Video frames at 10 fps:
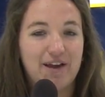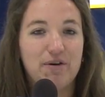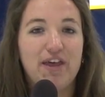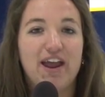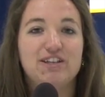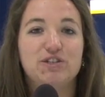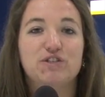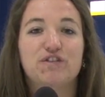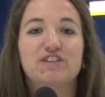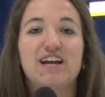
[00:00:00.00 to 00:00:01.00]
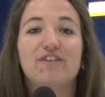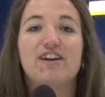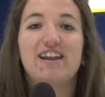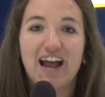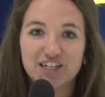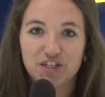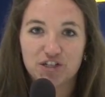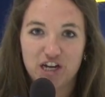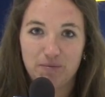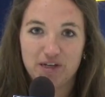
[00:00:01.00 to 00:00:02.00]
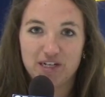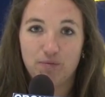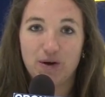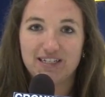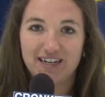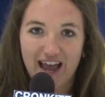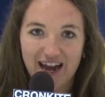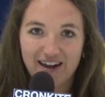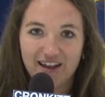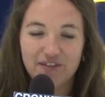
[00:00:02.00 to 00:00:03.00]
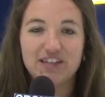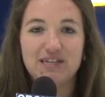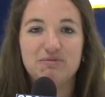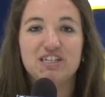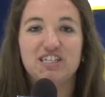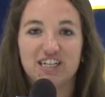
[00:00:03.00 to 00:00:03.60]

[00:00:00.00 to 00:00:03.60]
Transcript: And with ASU's first ever national championship win tonight, the team did